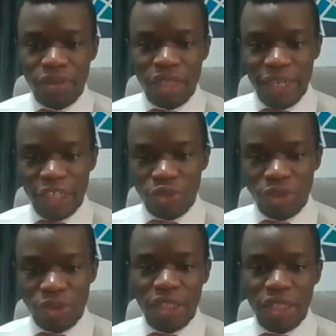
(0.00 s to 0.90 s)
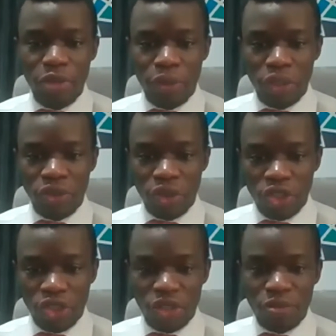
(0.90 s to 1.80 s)
Next week, there will be bond
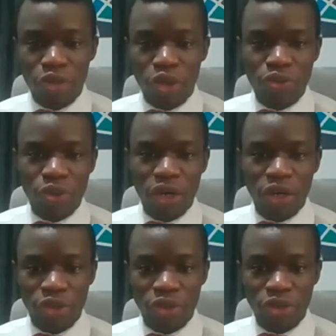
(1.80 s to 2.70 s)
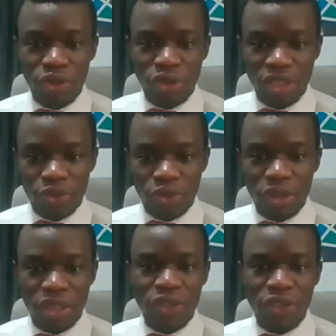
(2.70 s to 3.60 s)
auction, but we're also, this week
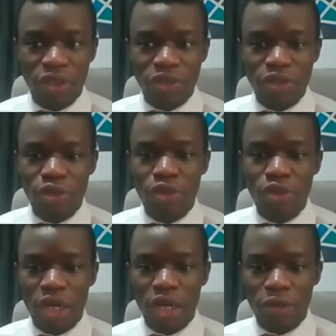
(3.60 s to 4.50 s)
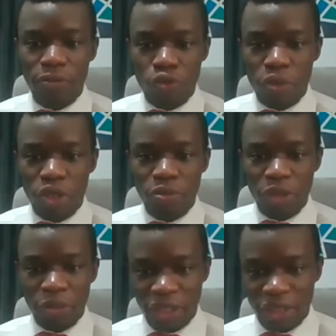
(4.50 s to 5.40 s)
there was also coupon
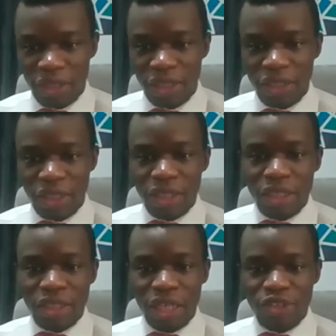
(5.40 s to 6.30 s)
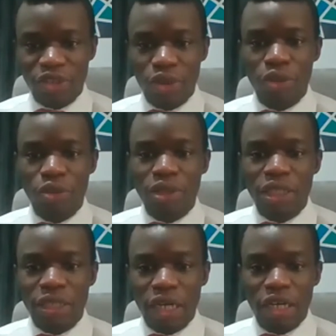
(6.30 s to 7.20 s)
payment. Yeah, so
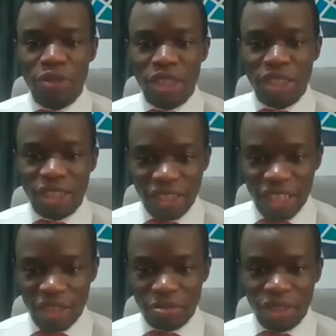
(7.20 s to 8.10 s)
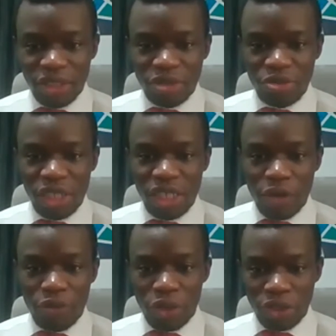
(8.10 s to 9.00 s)
the system is really
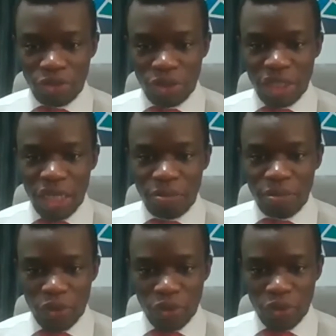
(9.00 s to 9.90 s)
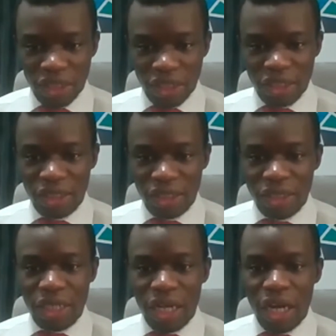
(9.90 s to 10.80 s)
awash with liquidity,
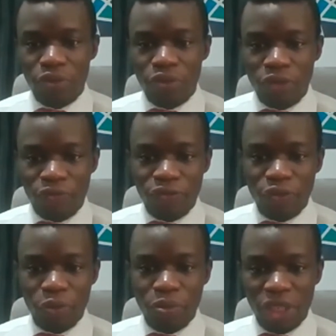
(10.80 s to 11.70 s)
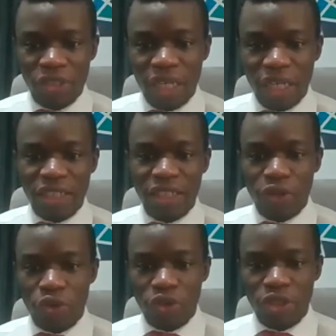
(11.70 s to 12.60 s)
and we believe that there
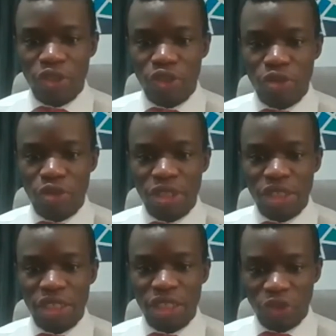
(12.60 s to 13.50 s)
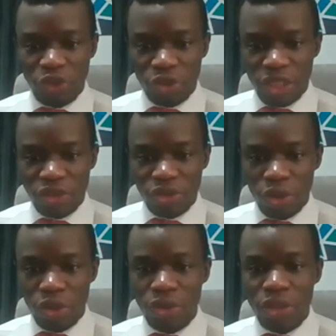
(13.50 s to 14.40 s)
will continue to be interest,
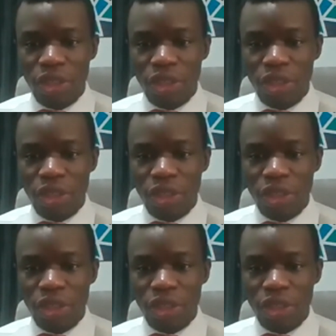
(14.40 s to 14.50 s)
though